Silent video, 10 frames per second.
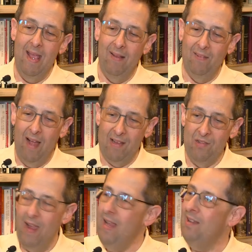Las
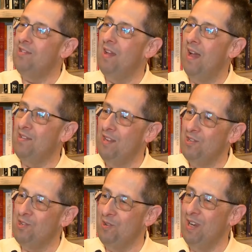Vegas has a
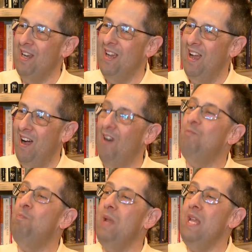history
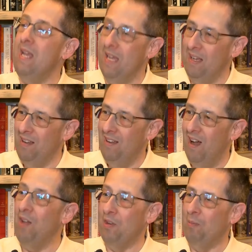of being
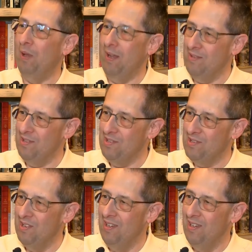other places.